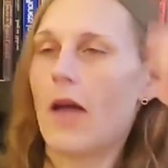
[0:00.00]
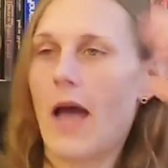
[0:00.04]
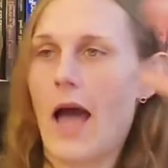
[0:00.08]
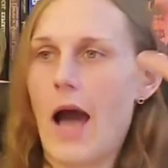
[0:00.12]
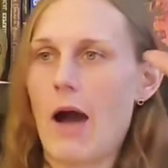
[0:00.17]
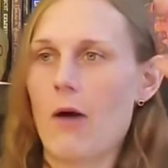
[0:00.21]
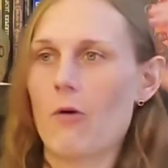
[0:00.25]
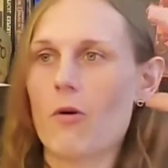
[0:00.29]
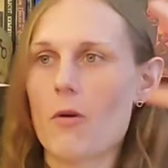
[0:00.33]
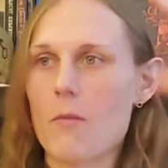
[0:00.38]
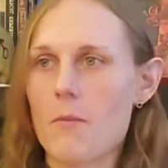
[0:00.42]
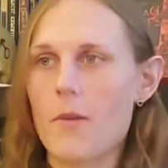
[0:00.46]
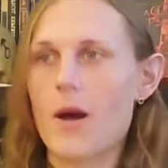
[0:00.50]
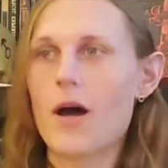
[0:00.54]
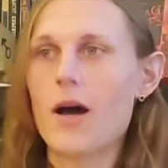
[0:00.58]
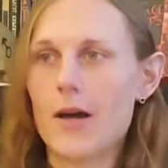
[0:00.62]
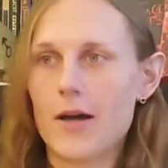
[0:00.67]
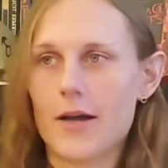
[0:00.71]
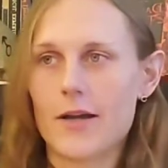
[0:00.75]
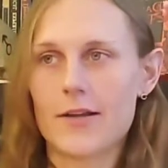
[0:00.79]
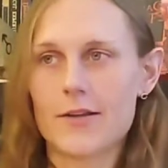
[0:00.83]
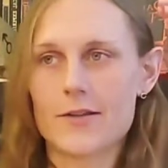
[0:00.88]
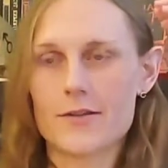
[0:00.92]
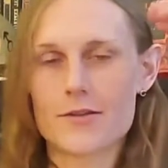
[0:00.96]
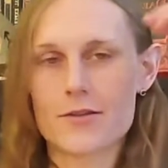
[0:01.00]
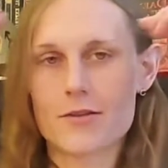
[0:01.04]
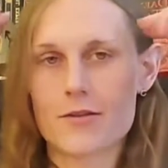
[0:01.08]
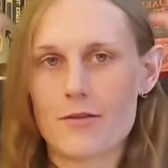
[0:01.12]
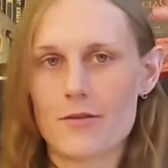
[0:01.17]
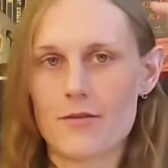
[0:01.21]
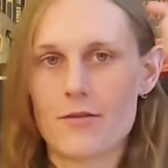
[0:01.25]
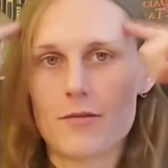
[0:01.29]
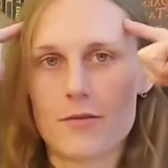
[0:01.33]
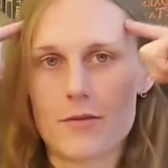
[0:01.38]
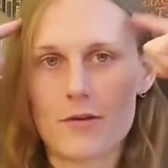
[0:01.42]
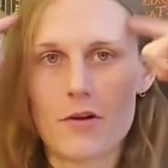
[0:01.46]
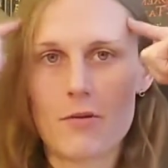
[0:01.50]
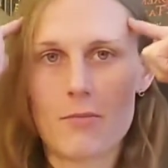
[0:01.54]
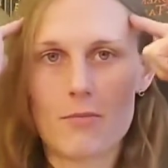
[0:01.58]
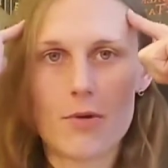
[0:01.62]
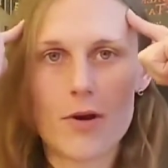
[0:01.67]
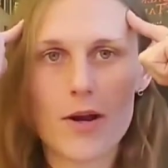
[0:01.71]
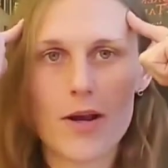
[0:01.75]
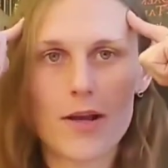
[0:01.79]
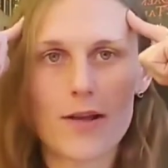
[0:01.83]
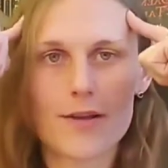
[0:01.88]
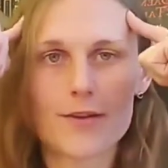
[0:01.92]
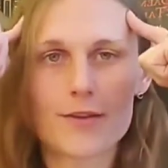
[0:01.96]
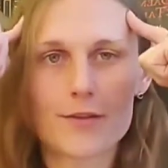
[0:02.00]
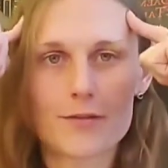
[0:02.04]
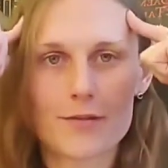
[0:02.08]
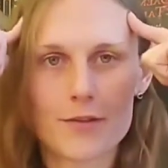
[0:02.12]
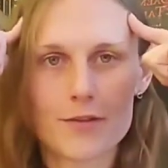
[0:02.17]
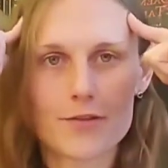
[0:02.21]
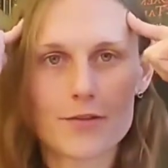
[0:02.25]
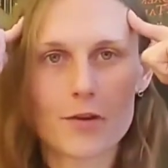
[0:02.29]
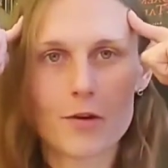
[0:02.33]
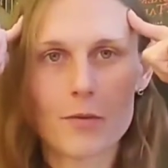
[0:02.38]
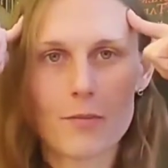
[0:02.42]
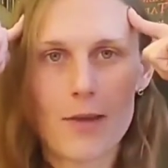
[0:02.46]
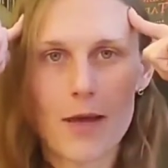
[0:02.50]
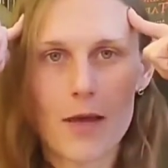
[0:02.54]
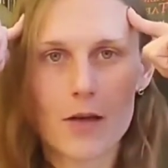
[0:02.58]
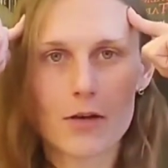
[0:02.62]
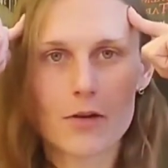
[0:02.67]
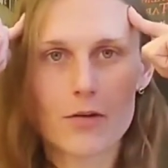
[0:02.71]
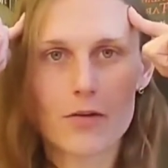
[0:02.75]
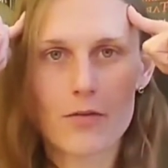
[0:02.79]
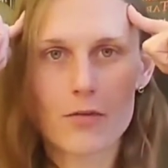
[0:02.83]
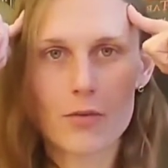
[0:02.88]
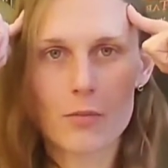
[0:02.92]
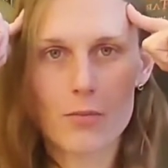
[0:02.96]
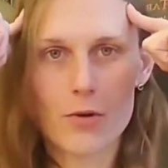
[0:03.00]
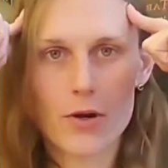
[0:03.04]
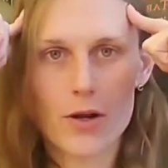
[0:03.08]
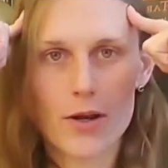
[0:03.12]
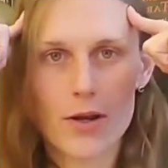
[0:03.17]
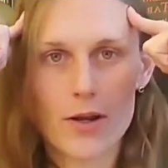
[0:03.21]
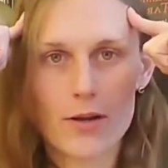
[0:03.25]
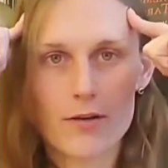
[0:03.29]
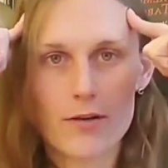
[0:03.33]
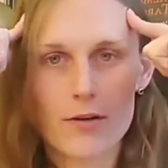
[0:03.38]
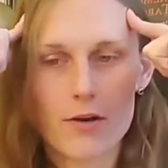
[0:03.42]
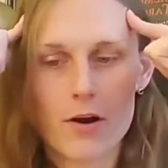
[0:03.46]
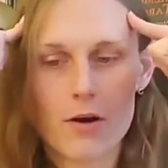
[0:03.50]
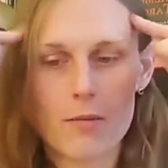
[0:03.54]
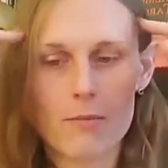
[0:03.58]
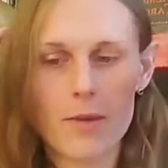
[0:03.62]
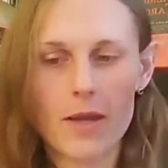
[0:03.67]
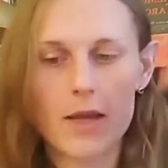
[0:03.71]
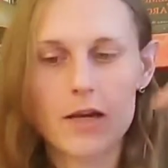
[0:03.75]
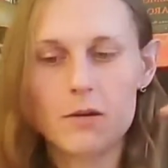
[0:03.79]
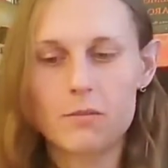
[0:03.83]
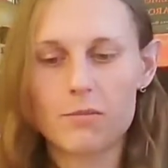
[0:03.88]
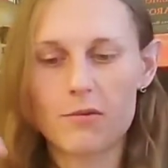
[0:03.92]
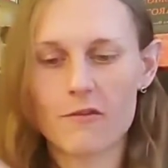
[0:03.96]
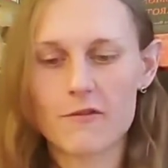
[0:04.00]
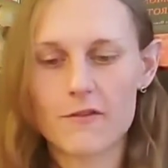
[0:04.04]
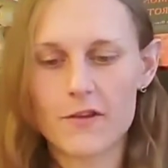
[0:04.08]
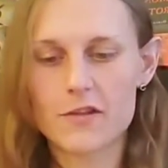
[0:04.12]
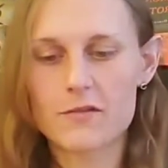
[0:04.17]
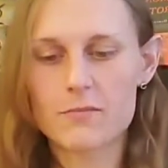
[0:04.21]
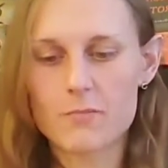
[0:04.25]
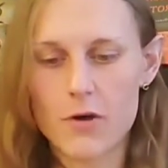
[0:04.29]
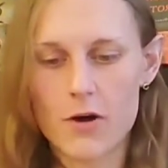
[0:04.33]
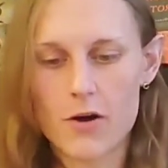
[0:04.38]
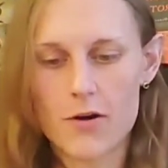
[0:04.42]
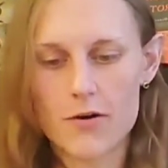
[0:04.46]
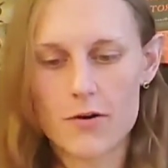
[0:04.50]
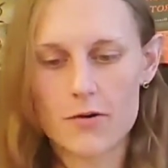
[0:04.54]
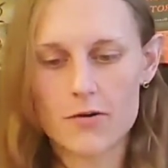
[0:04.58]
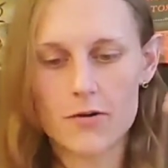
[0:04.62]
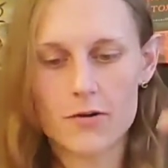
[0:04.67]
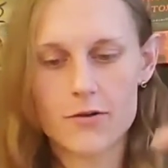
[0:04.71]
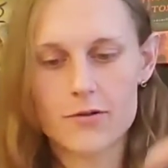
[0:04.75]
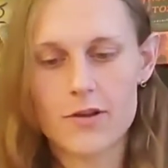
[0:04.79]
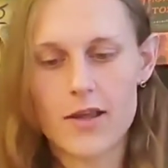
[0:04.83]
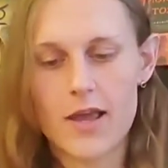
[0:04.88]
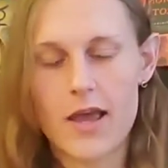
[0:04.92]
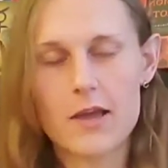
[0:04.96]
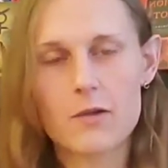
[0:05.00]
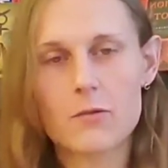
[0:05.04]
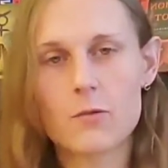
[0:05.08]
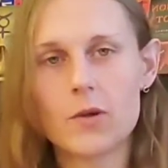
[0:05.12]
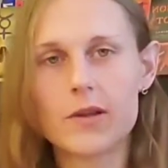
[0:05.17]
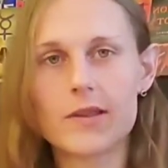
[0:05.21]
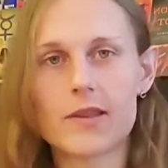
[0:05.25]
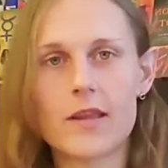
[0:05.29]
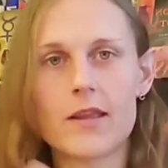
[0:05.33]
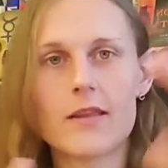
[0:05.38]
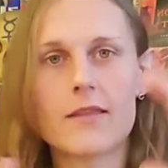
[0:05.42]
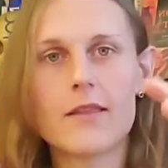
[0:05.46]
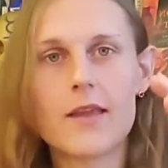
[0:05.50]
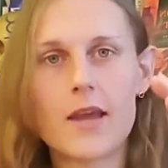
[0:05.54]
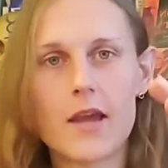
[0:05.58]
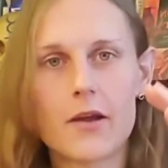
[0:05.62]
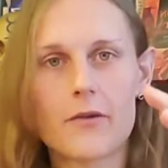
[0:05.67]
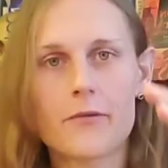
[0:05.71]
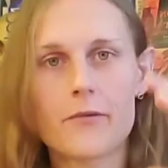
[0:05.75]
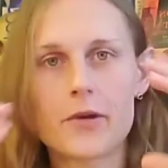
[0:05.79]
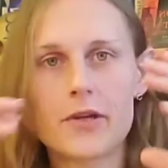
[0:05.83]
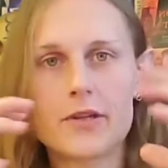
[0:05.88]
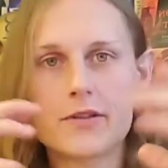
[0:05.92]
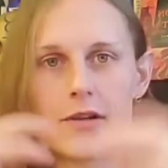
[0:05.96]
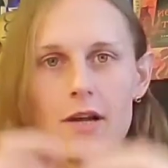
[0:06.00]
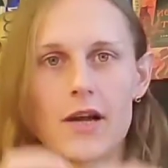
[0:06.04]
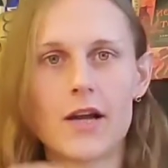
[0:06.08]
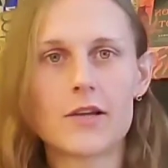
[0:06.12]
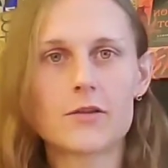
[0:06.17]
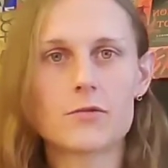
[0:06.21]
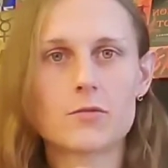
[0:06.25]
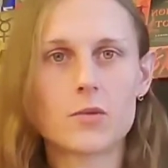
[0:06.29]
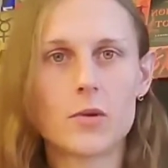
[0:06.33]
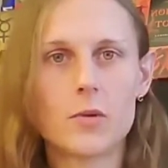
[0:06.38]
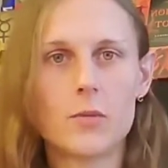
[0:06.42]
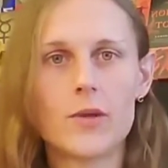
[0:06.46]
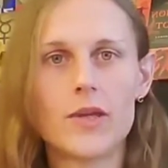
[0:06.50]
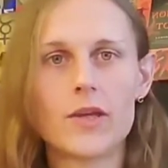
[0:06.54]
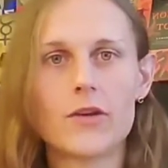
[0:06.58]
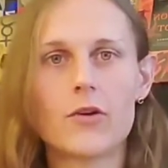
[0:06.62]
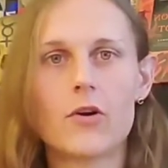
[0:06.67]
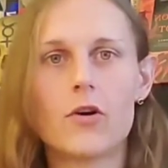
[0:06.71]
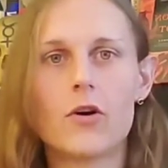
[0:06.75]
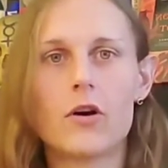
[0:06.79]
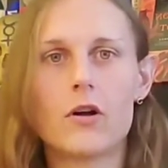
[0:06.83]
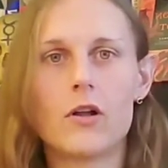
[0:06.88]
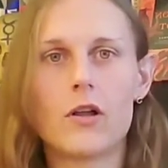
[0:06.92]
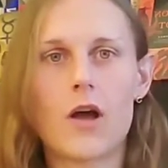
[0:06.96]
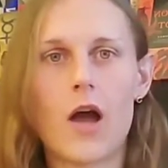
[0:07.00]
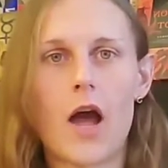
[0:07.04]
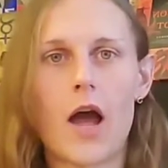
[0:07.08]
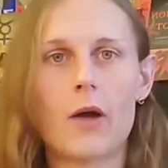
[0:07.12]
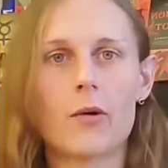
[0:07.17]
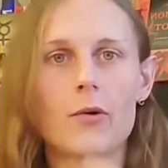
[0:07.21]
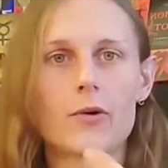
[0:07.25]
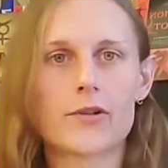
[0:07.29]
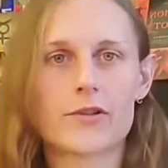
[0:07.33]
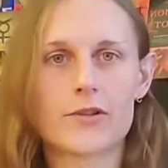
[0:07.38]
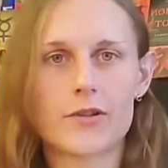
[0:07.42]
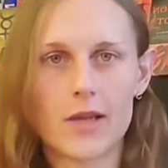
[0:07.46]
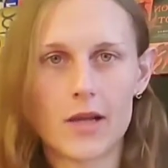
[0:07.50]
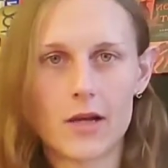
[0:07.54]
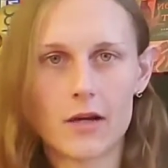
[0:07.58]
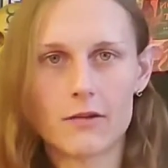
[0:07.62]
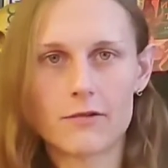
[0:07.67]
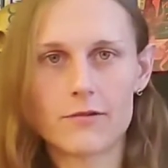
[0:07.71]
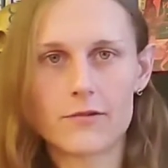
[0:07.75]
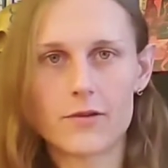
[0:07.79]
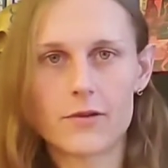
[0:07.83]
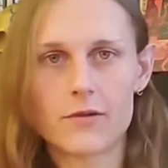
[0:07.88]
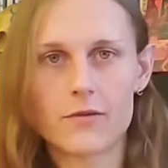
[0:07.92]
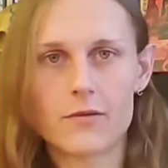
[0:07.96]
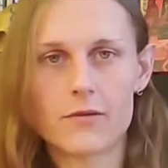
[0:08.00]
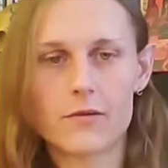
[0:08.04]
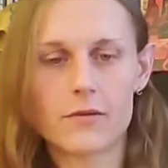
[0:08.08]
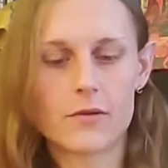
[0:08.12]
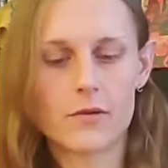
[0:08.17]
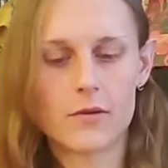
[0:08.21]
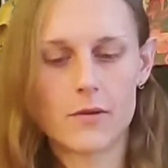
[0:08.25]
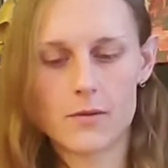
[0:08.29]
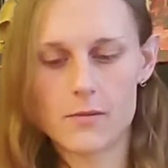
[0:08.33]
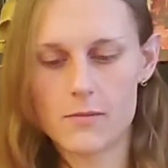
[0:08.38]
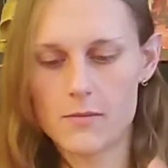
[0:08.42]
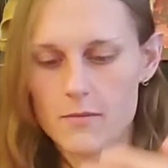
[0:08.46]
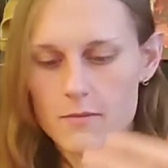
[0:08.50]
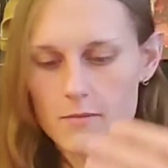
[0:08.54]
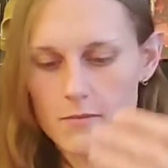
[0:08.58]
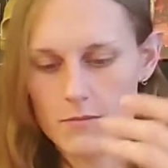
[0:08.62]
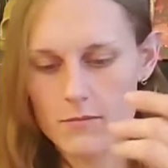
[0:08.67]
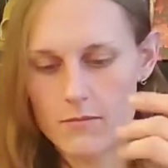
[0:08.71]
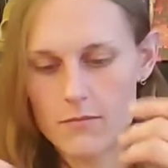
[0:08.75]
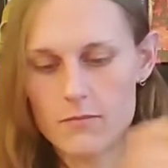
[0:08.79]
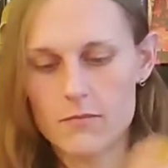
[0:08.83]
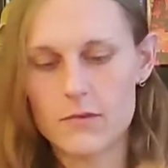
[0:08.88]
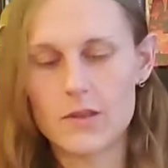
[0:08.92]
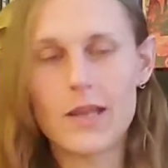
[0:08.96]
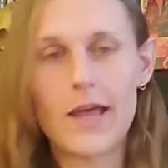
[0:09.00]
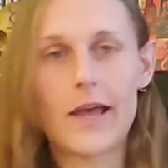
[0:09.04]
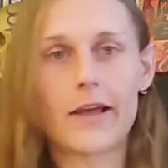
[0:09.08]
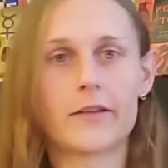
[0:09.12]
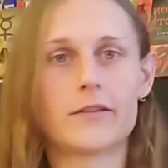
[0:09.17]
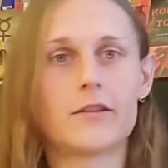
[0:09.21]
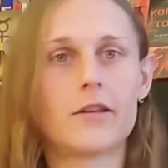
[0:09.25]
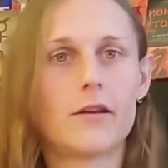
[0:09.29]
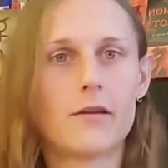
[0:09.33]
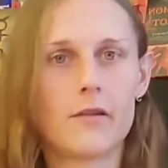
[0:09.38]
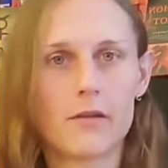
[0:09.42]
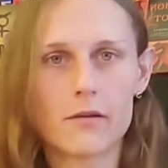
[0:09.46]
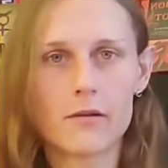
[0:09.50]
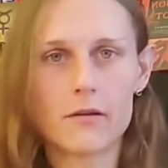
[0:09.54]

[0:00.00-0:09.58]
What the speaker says: Our minds, our brains, physical matter of the brain, are made up of these particles, and within there resides what we call ourself. Lexi.